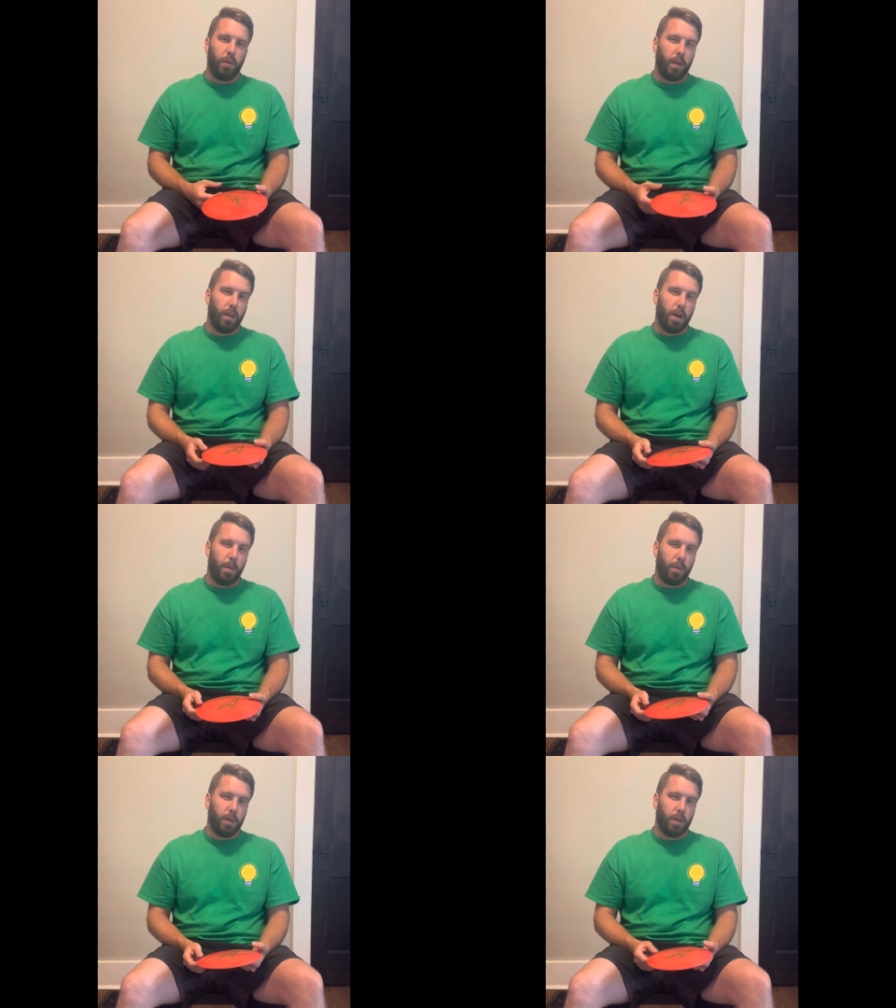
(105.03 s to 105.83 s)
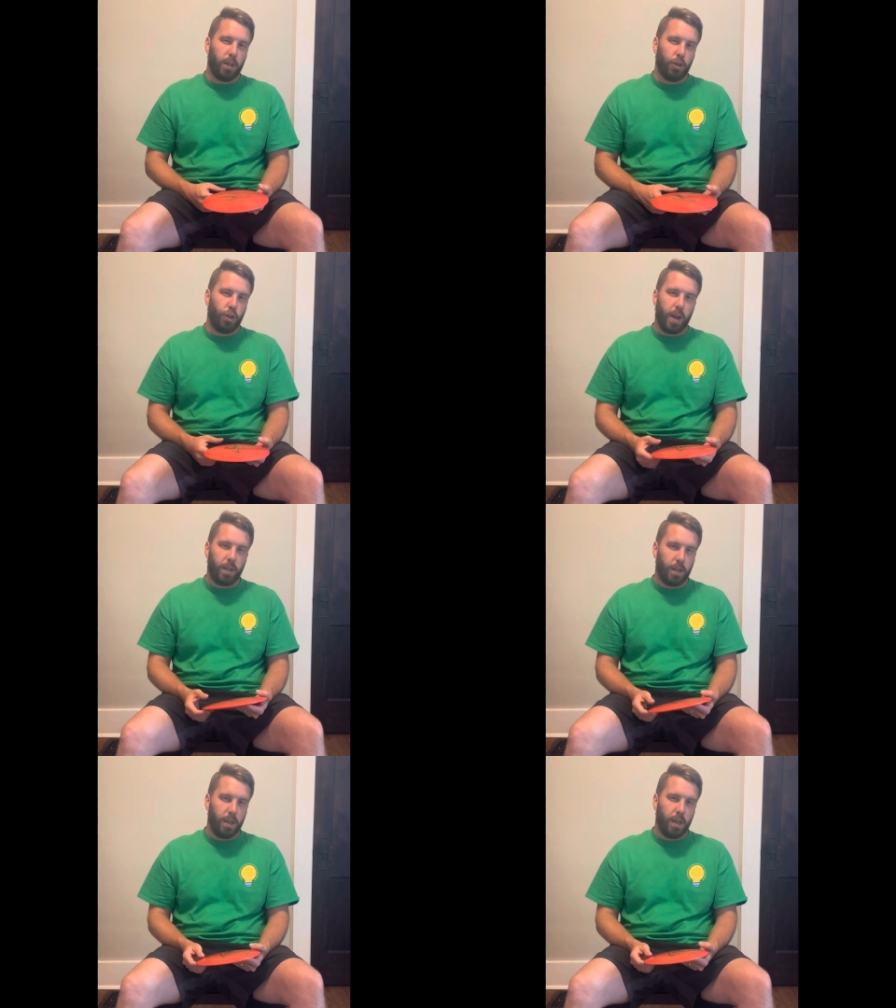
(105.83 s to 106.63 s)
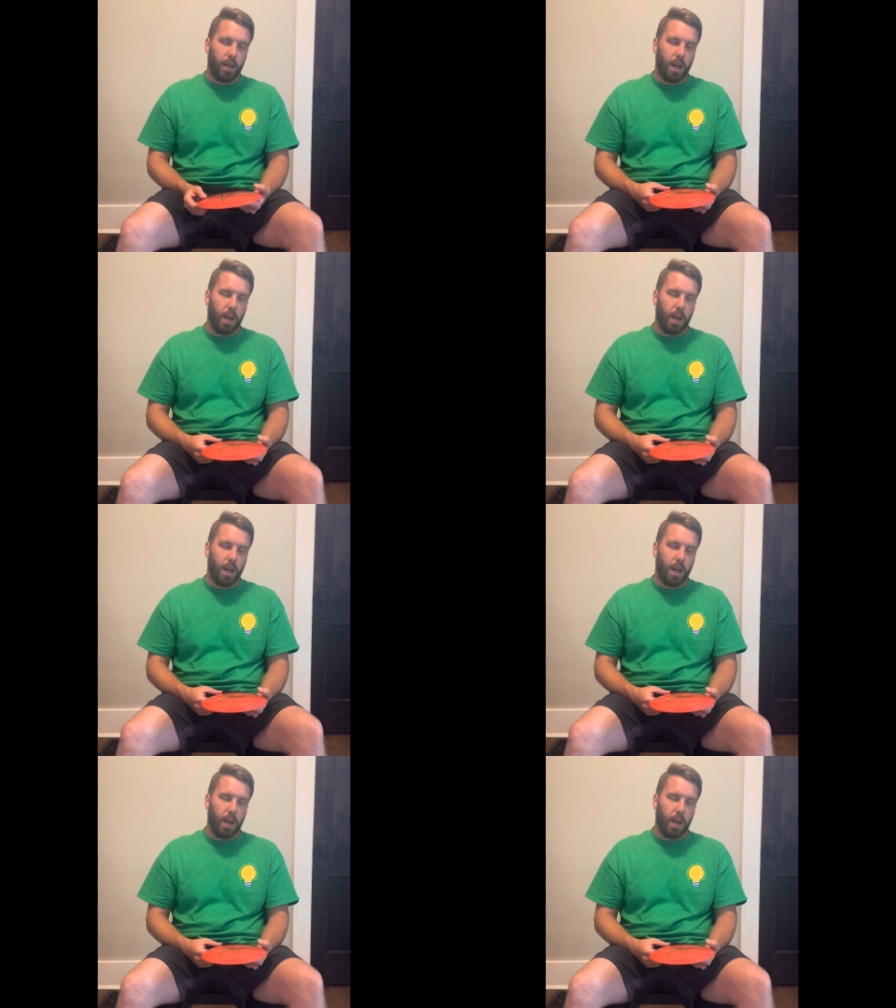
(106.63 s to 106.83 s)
than the numbers suggested.